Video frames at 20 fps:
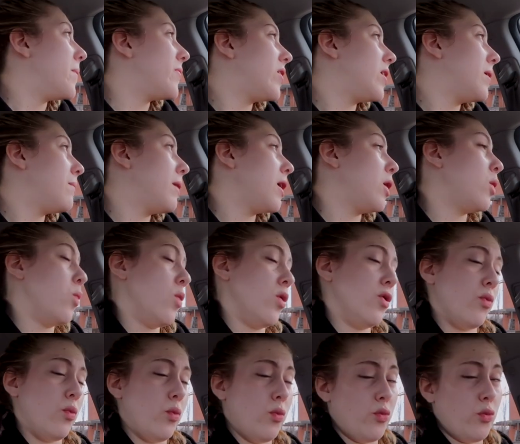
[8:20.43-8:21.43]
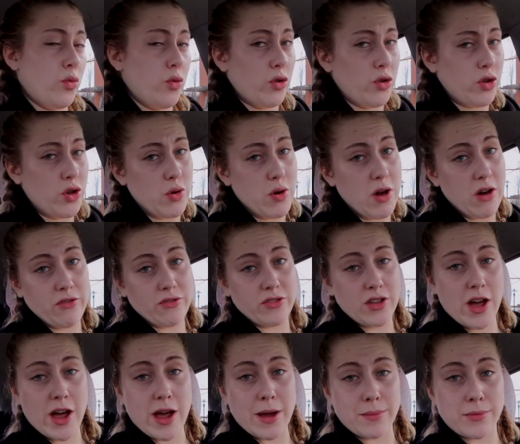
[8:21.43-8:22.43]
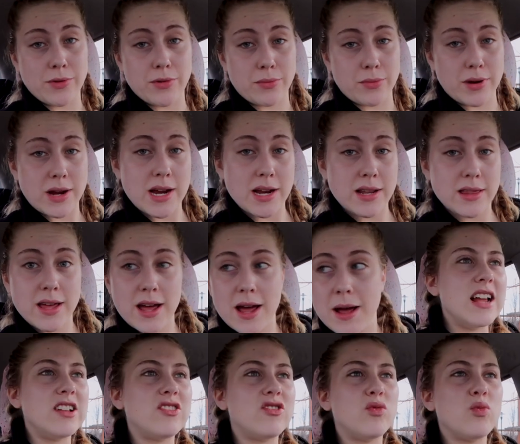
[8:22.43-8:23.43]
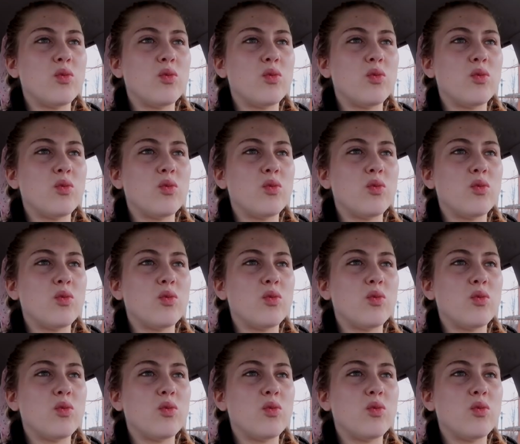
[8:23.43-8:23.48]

But then I'm like, well, will you have time to read them?